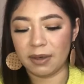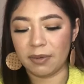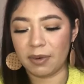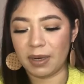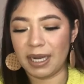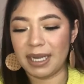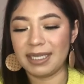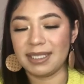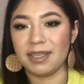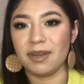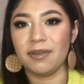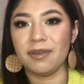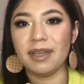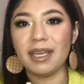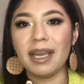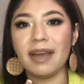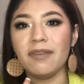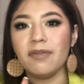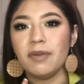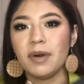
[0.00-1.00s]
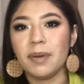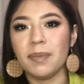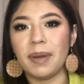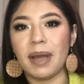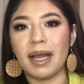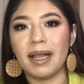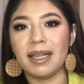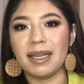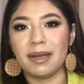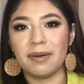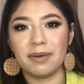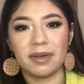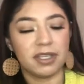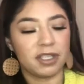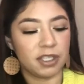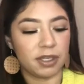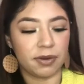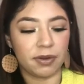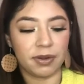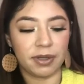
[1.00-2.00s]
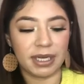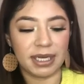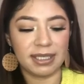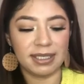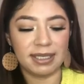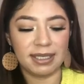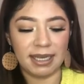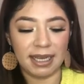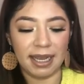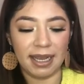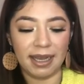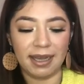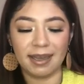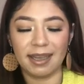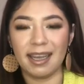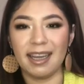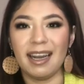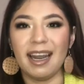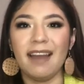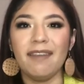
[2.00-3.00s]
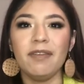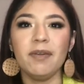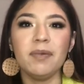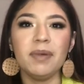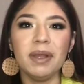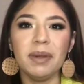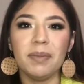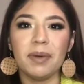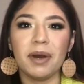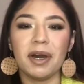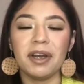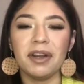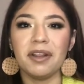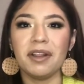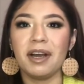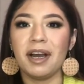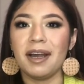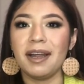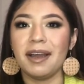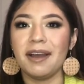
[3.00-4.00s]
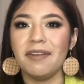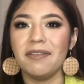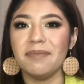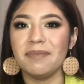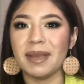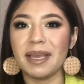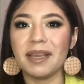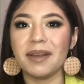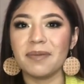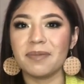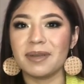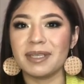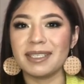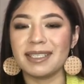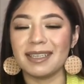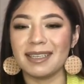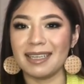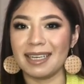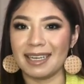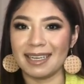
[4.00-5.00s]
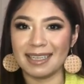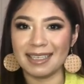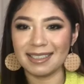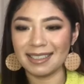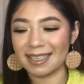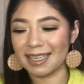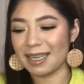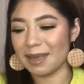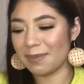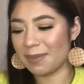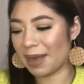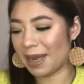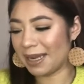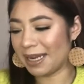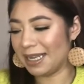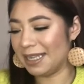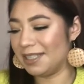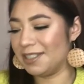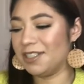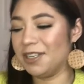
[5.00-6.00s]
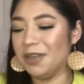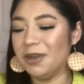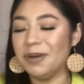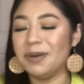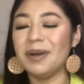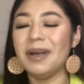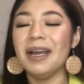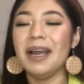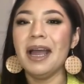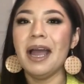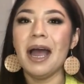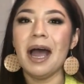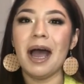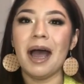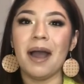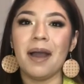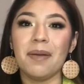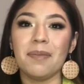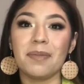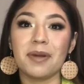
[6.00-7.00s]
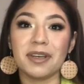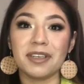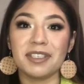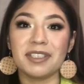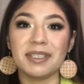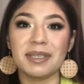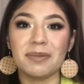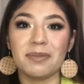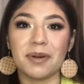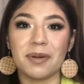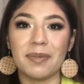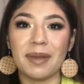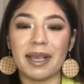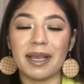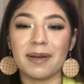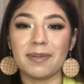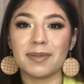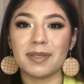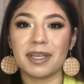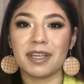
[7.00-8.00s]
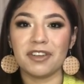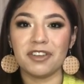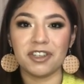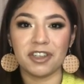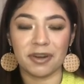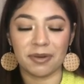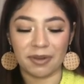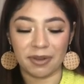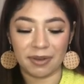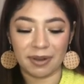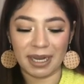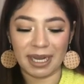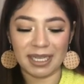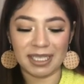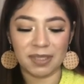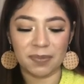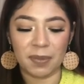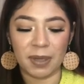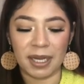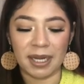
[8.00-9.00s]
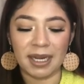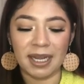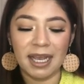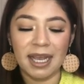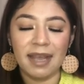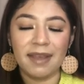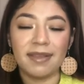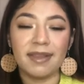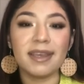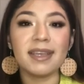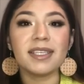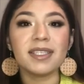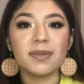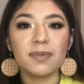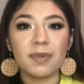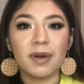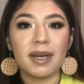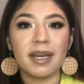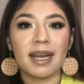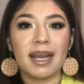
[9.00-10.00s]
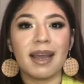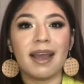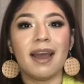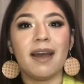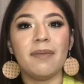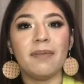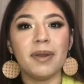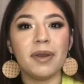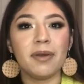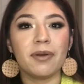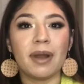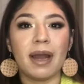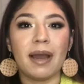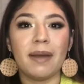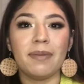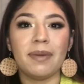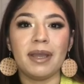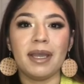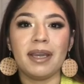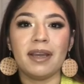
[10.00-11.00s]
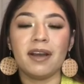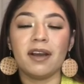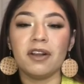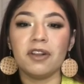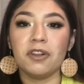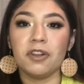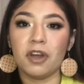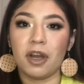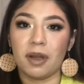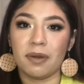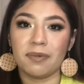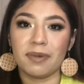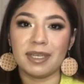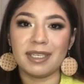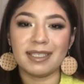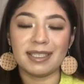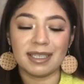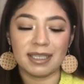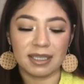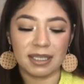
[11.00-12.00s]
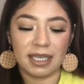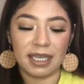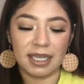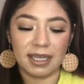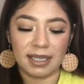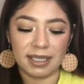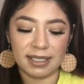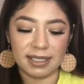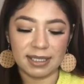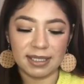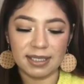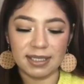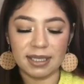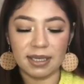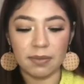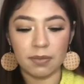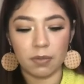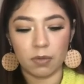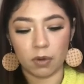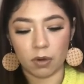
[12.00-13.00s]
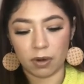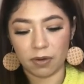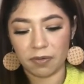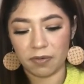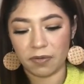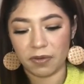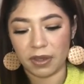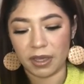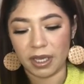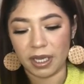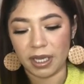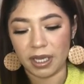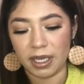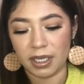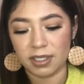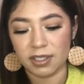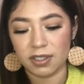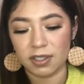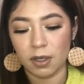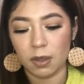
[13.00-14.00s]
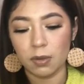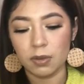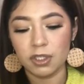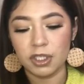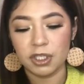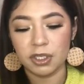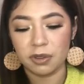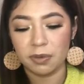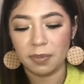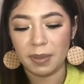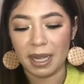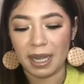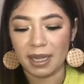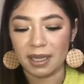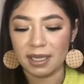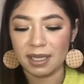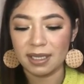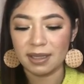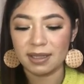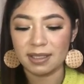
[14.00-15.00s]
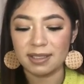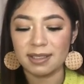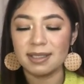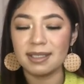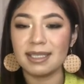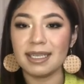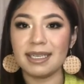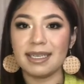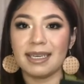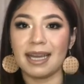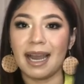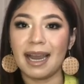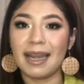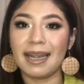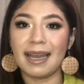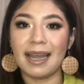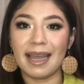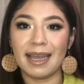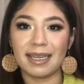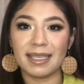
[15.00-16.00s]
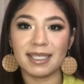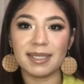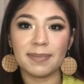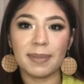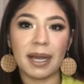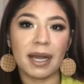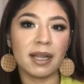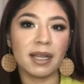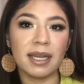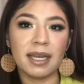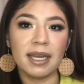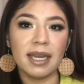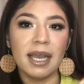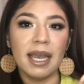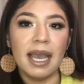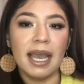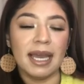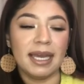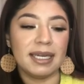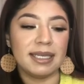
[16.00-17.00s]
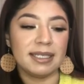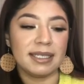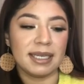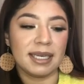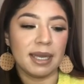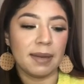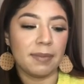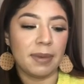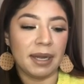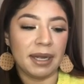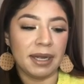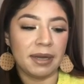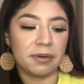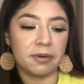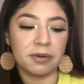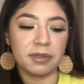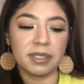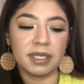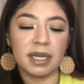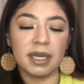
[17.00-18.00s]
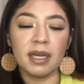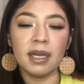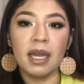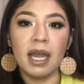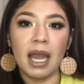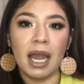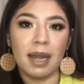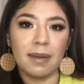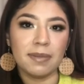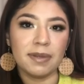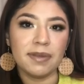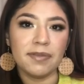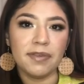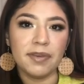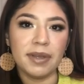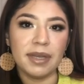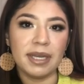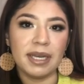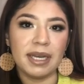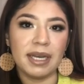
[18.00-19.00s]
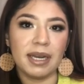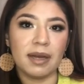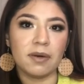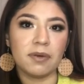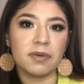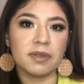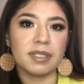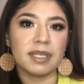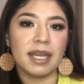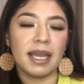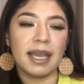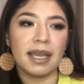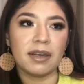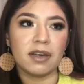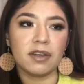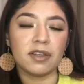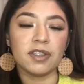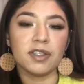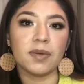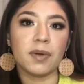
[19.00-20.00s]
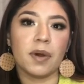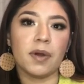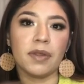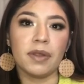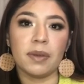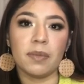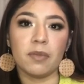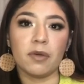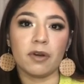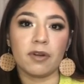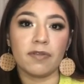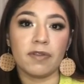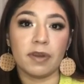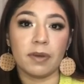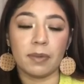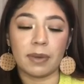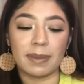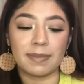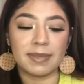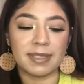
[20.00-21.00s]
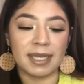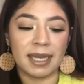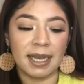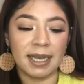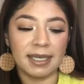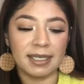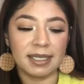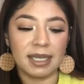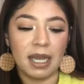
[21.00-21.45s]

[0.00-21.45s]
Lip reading: wise, I only have one palette I want to share with you guys today. Again, I haven't really bought a lot of makeup recently. I need to get back into purchasing more makeup so I can share with you guys, but this one I have been grabbing a lot recently. This is the Morphe So Chill palette. This is the 9S palette, and I did get mine at Ulta. I believe you can get it at Ulta and also on the Morphe website,